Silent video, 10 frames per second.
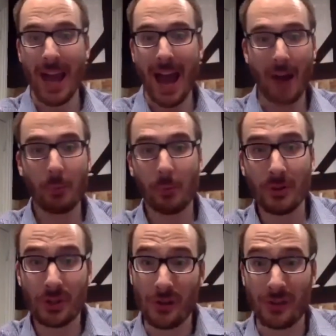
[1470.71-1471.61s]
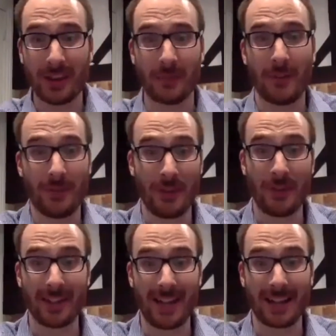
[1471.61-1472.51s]
How important do you think the
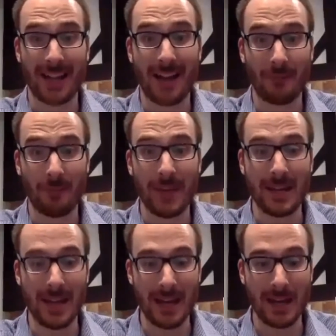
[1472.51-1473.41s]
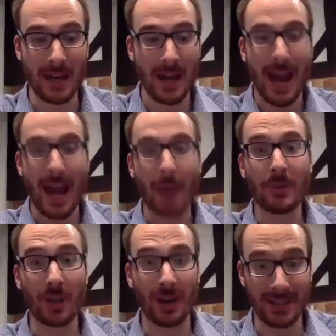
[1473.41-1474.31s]
think tanks have been in helping
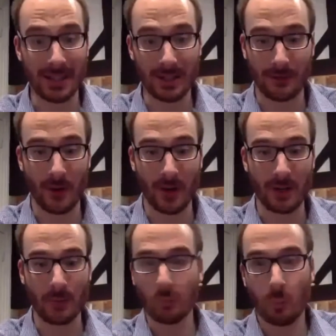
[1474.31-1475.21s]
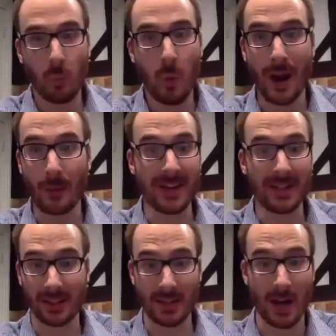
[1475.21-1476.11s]
to identify where we need
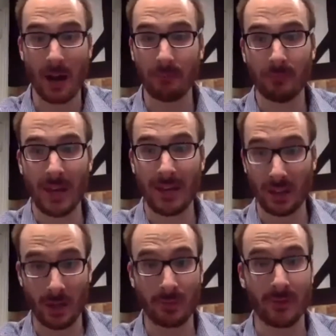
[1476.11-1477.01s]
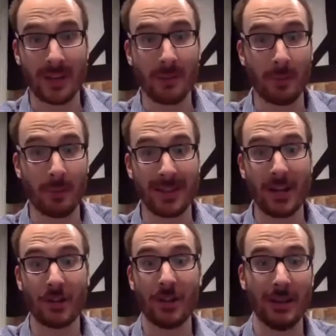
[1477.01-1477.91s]
to start in terms of the
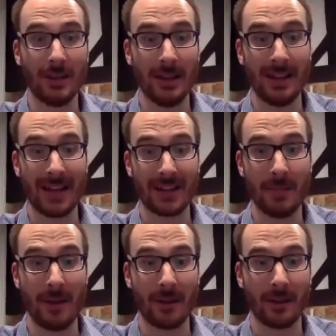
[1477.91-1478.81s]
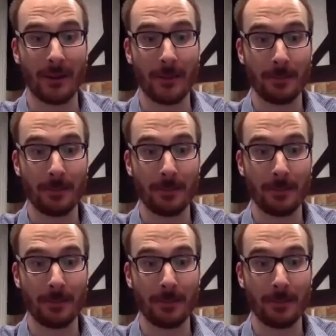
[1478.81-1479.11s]
implementation in Latin America?